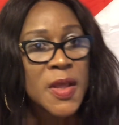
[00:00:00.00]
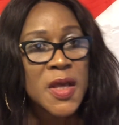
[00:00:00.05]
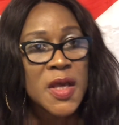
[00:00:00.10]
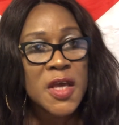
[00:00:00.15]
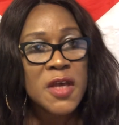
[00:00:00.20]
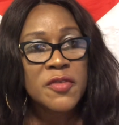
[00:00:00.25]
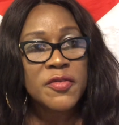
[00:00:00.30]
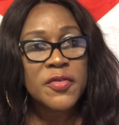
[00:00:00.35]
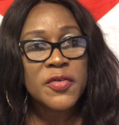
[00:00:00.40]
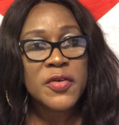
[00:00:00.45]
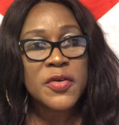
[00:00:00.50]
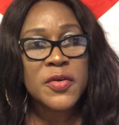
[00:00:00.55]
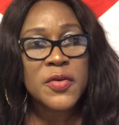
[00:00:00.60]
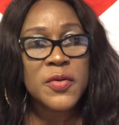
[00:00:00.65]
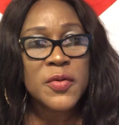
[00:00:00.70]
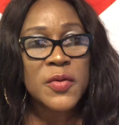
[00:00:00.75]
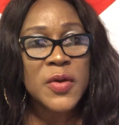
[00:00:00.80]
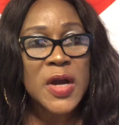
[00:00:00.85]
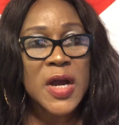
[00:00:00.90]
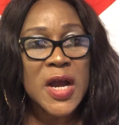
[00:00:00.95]
If
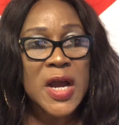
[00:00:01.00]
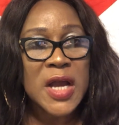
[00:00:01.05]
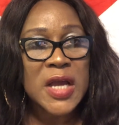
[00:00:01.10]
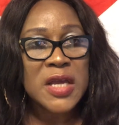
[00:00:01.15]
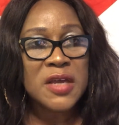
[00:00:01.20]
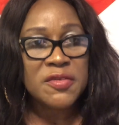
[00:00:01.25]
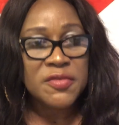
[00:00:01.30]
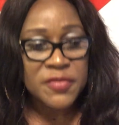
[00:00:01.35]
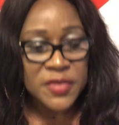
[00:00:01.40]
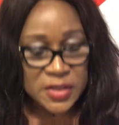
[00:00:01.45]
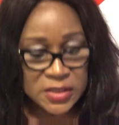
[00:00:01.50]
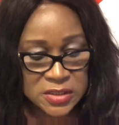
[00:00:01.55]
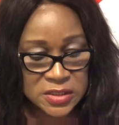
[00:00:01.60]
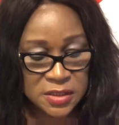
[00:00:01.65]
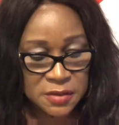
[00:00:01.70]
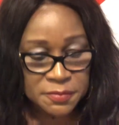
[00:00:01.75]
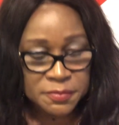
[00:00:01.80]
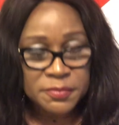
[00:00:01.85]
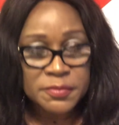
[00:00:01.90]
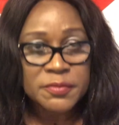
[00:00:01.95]
you are a
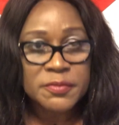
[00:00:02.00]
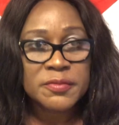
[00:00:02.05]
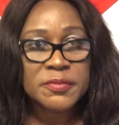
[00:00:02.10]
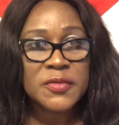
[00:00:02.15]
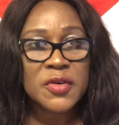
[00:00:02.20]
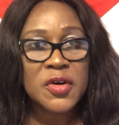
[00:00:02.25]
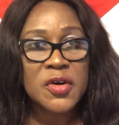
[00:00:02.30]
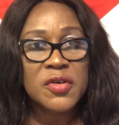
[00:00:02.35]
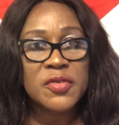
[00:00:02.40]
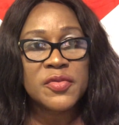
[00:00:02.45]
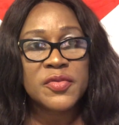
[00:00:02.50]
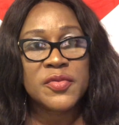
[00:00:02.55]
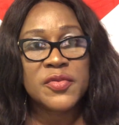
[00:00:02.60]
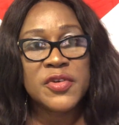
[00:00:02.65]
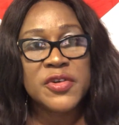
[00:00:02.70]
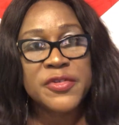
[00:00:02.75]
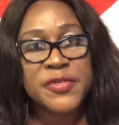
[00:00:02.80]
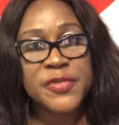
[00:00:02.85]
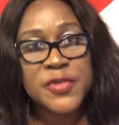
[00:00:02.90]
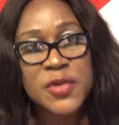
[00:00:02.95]
victim of
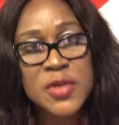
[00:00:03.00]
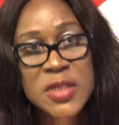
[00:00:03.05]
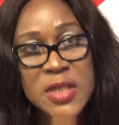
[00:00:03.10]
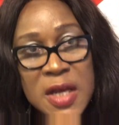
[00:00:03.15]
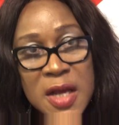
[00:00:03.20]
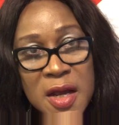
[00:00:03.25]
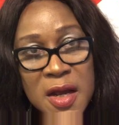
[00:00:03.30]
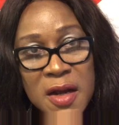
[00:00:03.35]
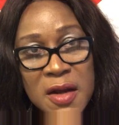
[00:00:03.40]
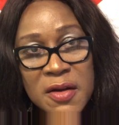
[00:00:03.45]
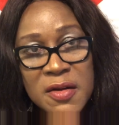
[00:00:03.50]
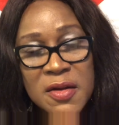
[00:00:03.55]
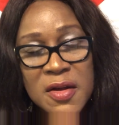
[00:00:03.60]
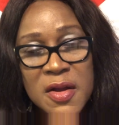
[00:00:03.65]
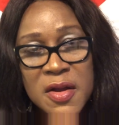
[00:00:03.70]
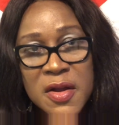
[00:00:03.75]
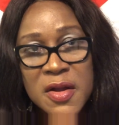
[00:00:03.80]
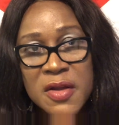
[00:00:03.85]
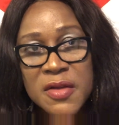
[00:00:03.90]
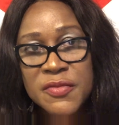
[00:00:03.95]
visa
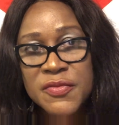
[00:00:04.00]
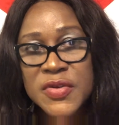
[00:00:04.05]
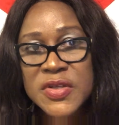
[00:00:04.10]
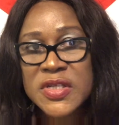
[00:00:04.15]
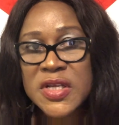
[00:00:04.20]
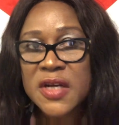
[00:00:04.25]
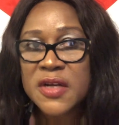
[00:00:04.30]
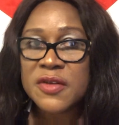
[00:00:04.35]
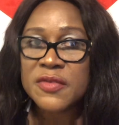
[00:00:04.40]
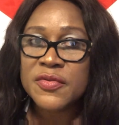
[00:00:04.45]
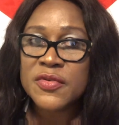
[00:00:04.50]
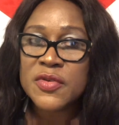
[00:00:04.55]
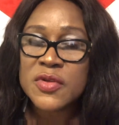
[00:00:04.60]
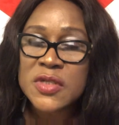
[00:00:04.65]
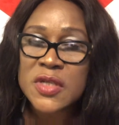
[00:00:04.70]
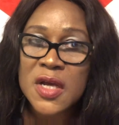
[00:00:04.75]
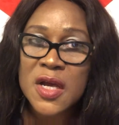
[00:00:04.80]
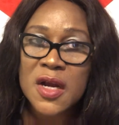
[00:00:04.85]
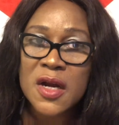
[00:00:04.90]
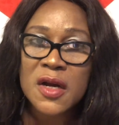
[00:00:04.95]

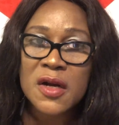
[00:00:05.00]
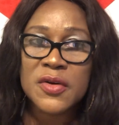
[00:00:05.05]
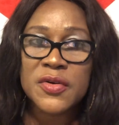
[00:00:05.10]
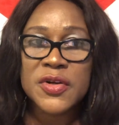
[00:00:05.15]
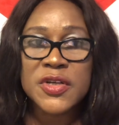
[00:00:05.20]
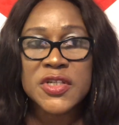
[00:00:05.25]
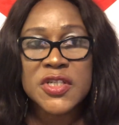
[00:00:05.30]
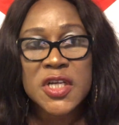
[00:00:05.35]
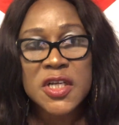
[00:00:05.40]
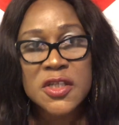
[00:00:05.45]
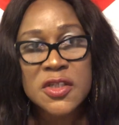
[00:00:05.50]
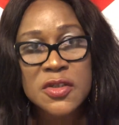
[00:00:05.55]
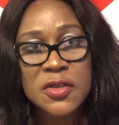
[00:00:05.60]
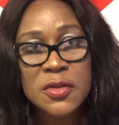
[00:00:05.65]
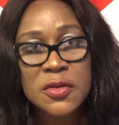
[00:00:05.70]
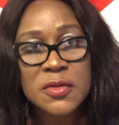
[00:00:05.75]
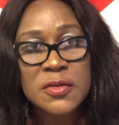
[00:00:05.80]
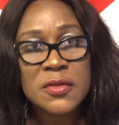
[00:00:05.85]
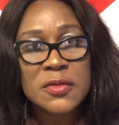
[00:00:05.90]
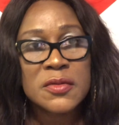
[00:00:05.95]
refusal,
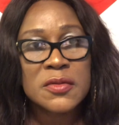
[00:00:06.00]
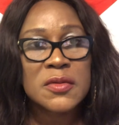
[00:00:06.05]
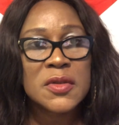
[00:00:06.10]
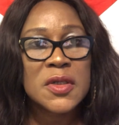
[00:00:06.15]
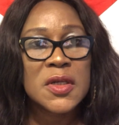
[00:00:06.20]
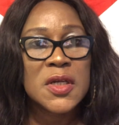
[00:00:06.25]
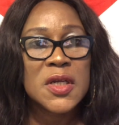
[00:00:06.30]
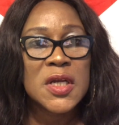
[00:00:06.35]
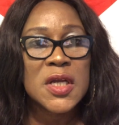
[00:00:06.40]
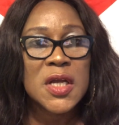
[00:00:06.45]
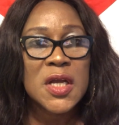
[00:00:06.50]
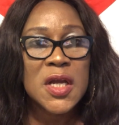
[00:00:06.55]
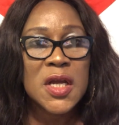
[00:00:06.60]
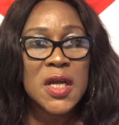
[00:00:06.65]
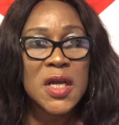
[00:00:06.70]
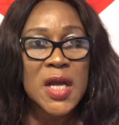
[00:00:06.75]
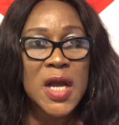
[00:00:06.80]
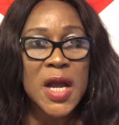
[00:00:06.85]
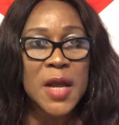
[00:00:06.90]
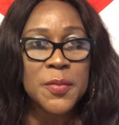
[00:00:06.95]
rejection,
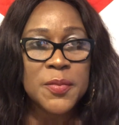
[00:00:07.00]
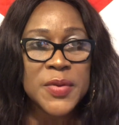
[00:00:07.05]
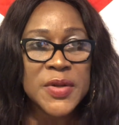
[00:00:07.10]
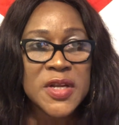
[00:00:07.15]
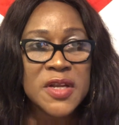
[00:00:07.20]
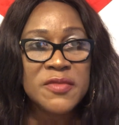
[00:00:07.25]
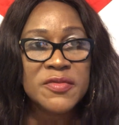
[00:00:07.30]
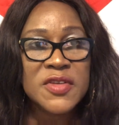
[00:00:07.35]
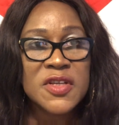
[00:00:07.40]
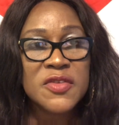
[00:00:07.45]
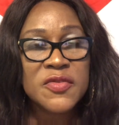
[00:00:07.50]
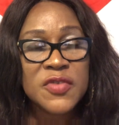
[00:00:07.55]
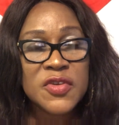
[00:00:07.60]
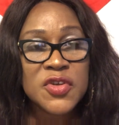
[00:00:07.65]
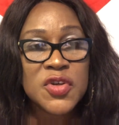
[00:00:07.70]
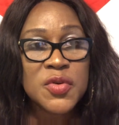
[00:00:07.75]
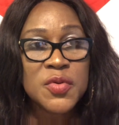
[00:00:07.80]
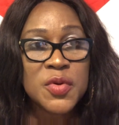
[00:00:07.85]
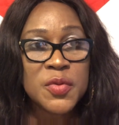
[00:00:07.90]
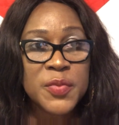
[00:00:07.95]
I believe this
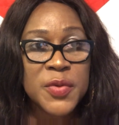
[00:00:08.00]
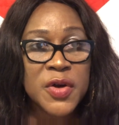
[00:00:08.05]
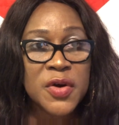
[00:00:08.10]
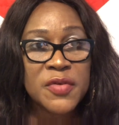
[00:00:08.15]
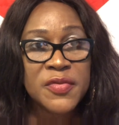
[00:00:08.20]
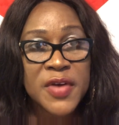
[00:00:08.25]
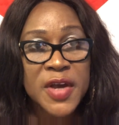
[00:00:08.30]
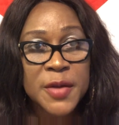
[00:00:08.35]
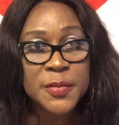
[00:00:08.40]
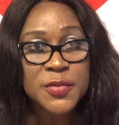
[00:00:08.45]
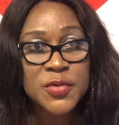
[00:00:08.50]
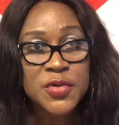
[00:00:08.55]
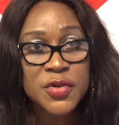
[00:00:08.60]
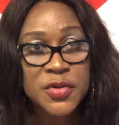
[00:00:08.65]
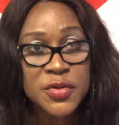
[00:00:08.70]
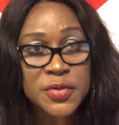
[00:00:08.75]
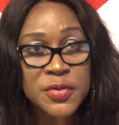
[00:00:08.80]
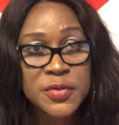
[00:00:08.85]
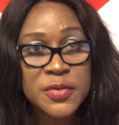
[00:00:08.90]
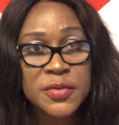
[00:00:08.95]
video will be of help to
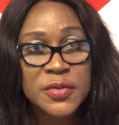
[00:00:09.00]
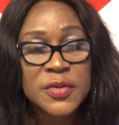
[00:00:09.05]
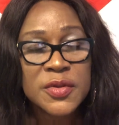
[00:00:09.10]
you.